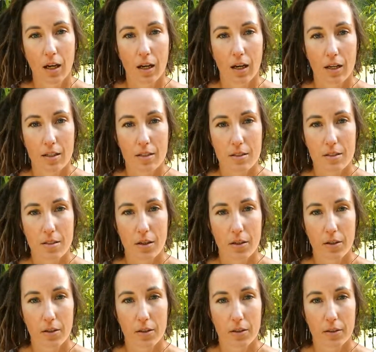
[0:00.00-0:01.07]
And
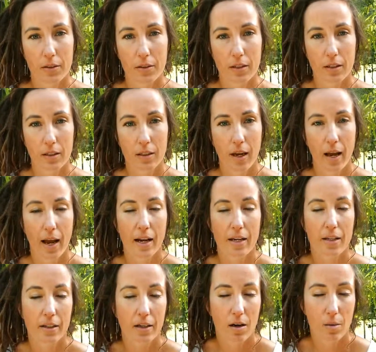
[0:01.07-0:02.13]
so how do
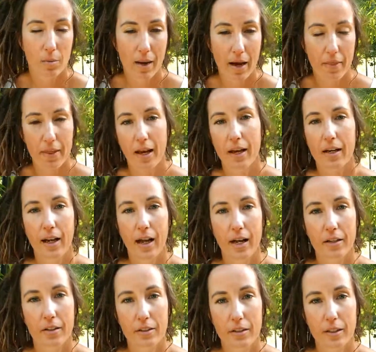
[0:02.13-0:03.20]
you go about that? How
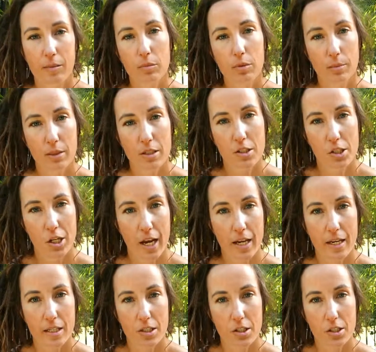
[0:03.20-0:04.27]
do you implement
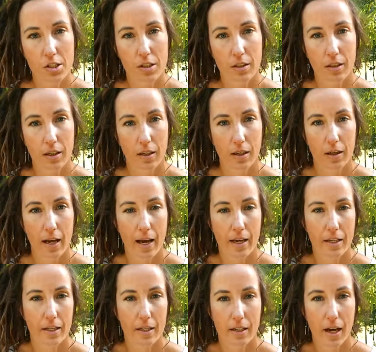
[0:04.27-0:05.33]
change? How do
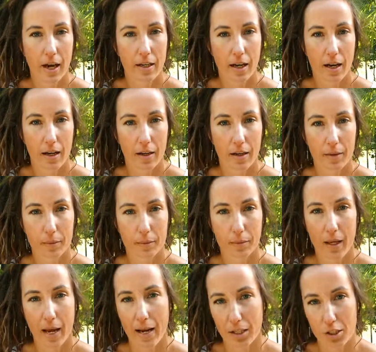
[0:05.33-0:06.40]
you
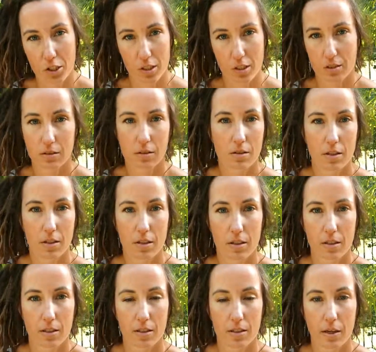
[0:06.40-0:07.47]
action so that
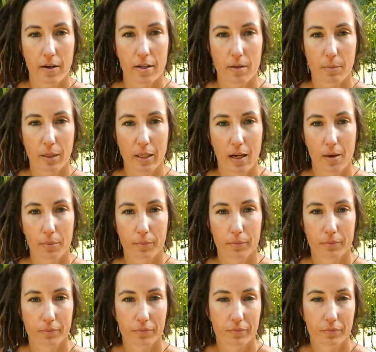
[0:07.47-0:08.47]
it's going to become